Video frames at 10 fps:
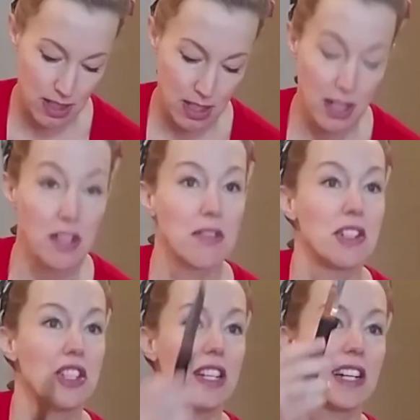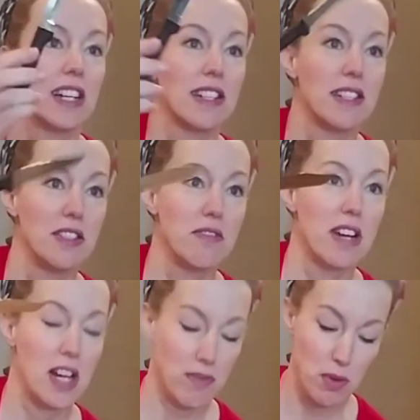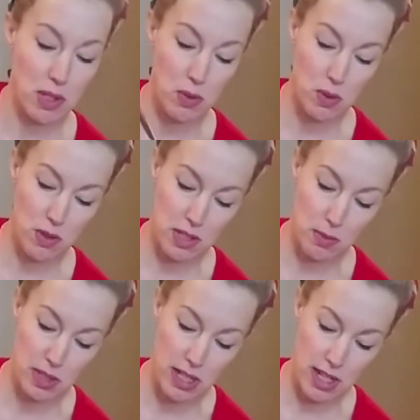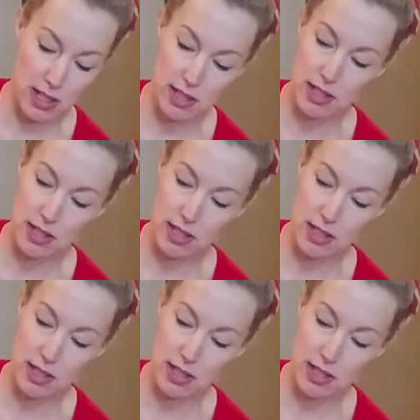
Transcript: Richie, I got us a new knife. We're going to order this one next.